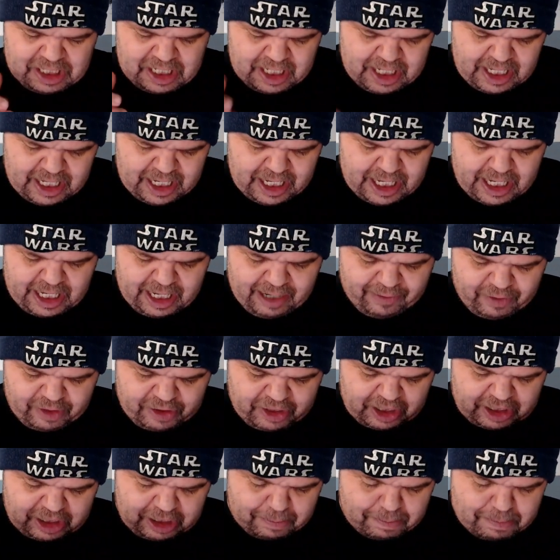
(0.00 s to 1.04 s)
and
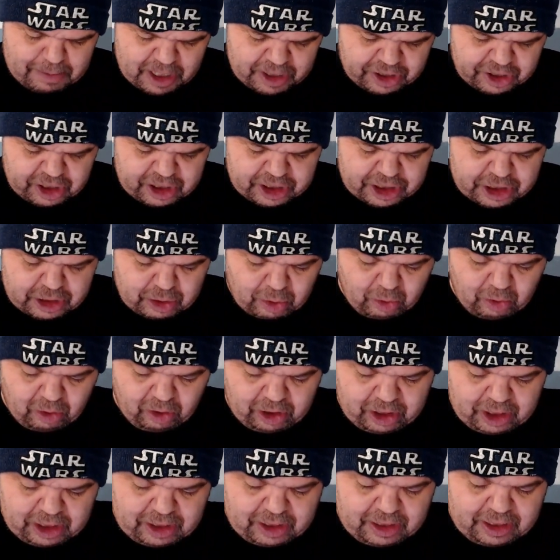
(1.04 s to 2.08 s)
everything. The
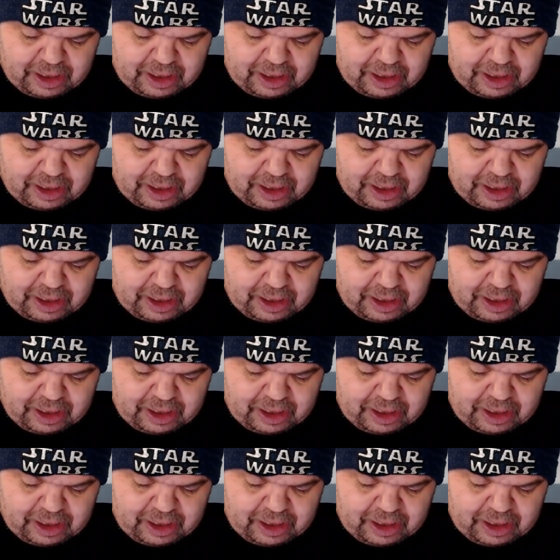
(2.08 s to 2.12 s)
mythosaur,